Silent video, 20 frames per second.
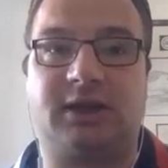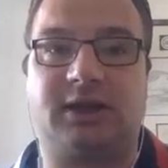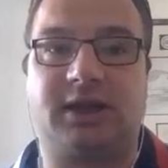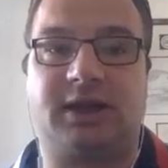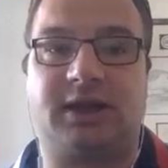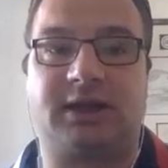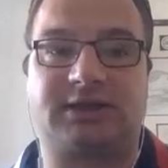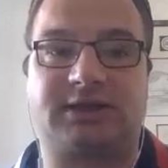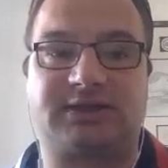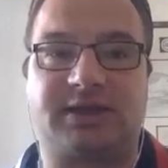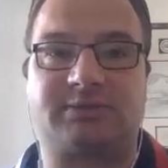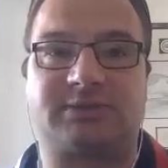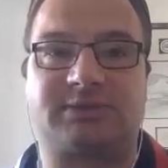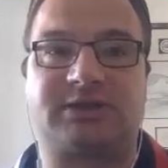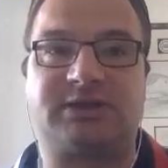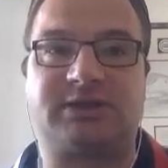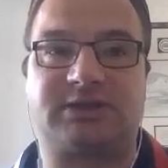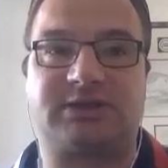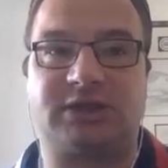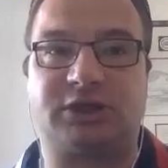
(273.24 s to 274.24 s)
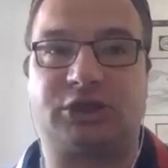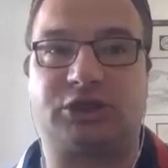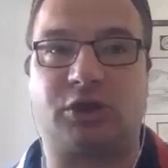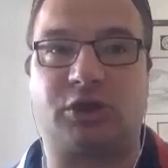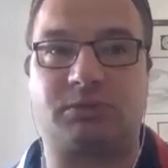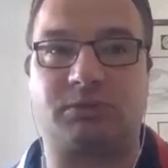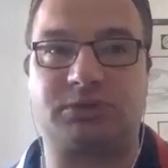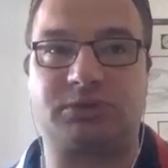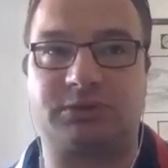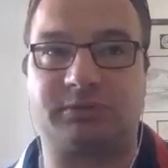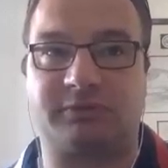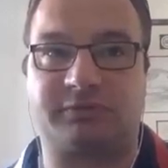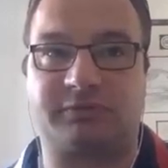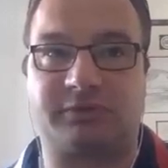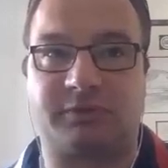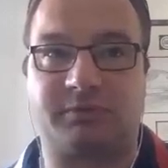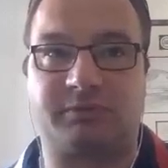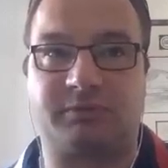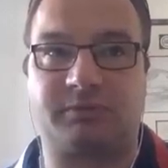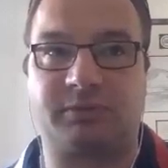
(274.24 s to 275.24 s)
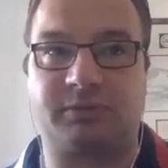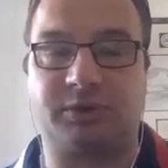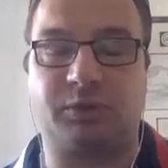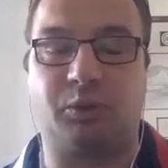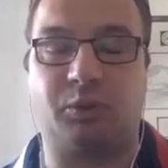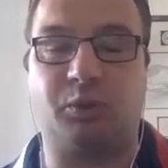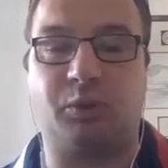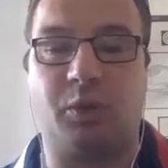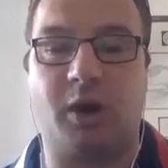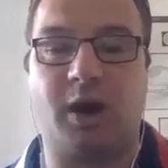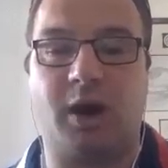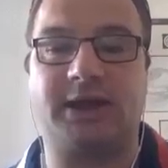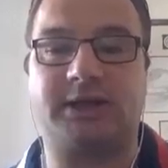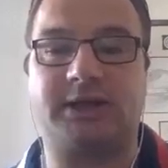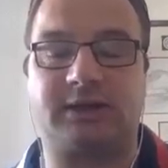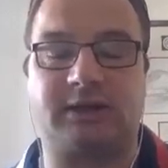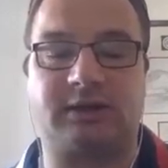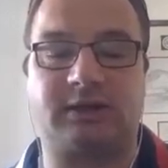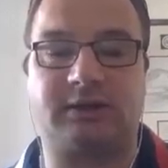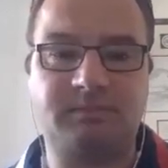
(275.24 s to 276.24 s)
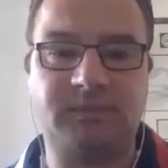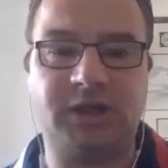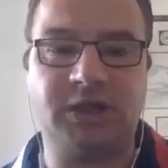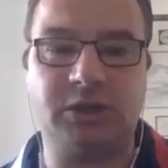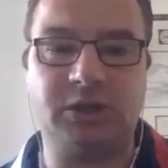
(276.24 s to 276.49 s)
acceptance and adoption from the wider